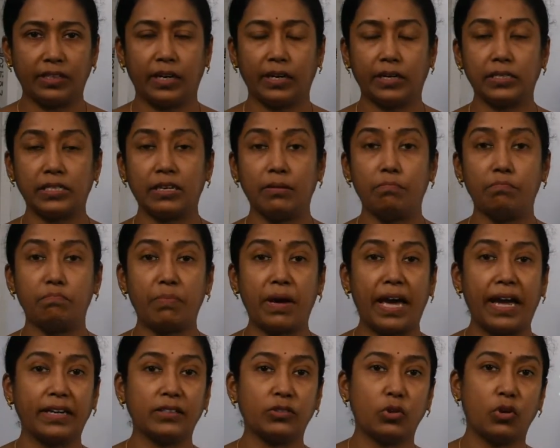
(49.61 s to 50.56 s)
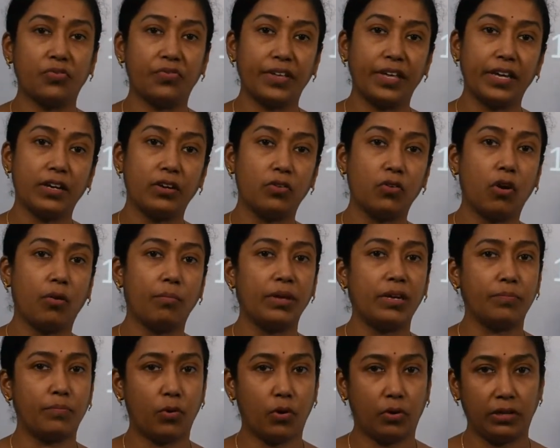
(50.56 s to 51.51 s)
that is impact of
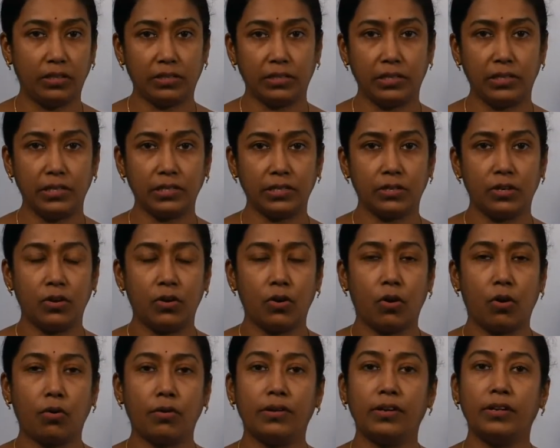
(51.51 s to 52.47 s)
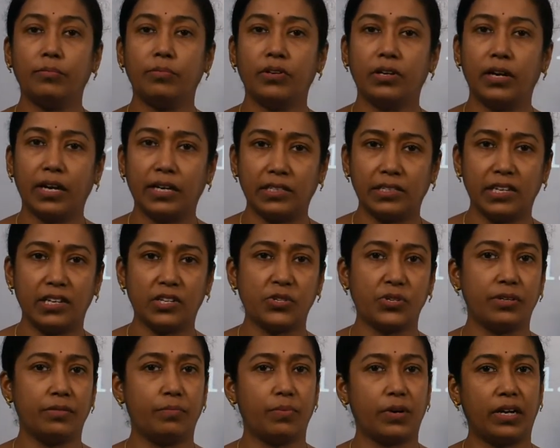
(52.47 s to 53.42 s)
economic policies on liberalization,